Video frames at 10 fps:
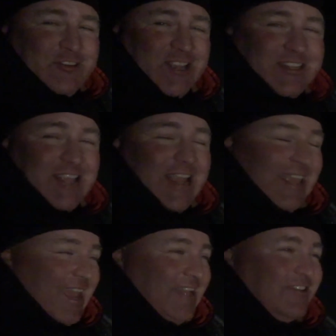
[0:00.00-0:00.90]
us
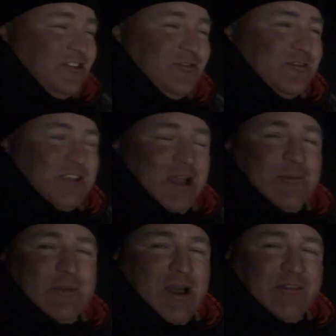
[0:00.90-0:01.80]
again to
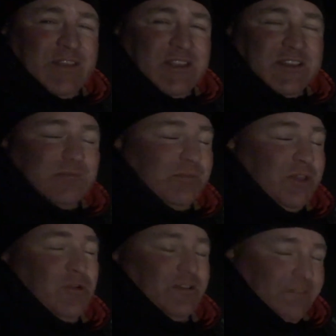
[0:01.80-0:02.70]
some of his
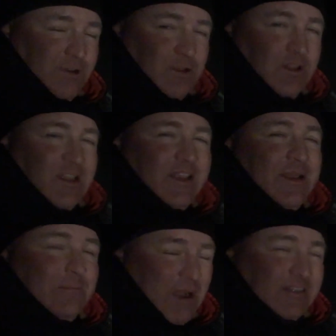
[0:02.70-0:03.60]
beautiful
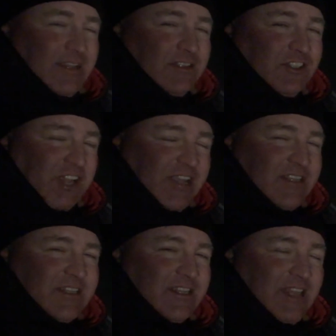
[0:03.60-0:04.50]
bucktail
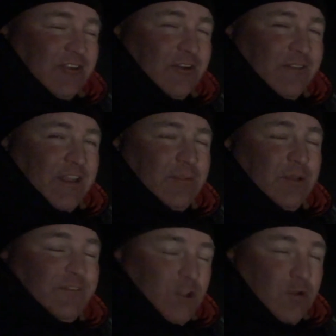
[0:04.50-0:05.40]
jigs that are available.
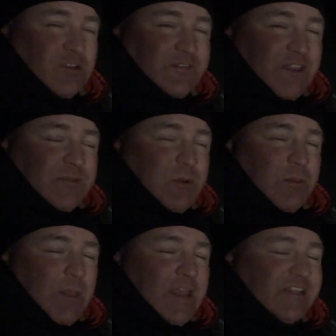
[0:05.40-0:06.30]
If you go to his
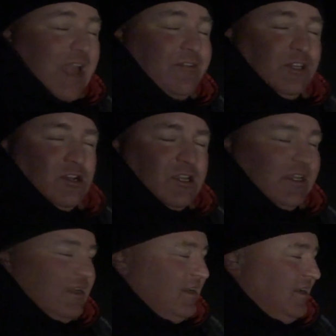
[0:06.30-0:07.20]
Facebook page, have a look.
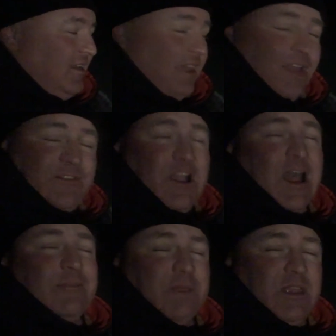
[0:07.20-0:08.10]
They have
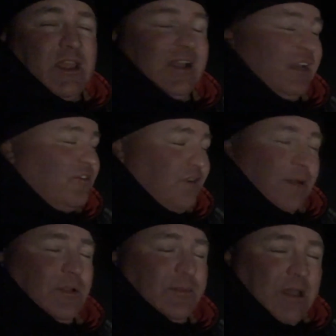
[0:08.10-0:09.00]
caught me an
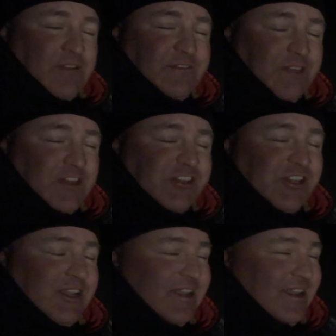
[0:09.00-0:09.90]
incredible amount of
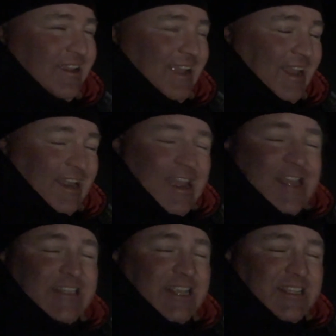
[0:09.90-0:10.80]
fish. And
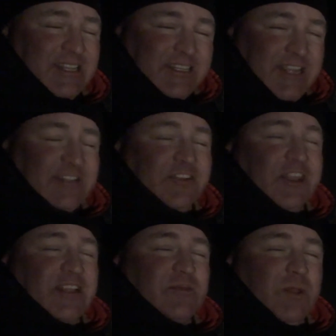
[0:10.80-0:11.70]
guys, as I said, till
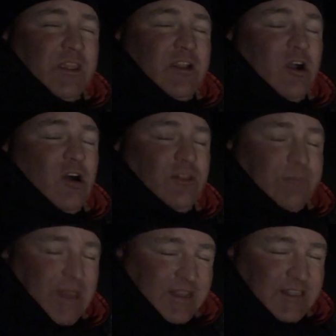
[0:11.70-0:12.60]
next week, all the
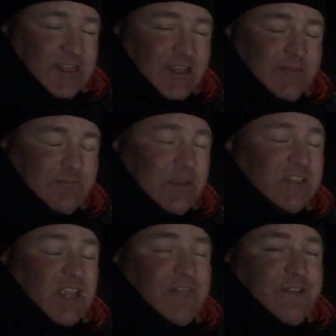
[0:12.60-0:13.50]
best. Be
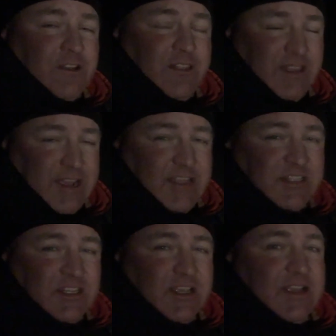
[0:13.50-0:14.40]
safe out on that
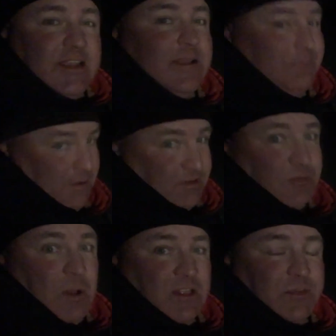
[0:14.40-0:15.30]
ice. Be
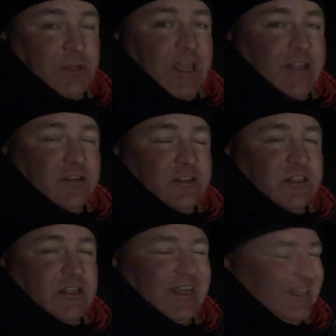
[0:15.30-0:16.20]
responsible
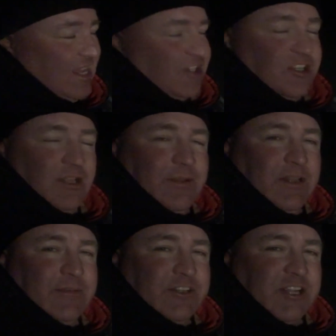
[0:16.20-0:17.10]
anglers. Catch your limit,
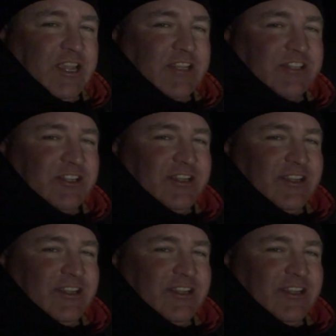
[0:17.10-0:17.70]
limit your catch.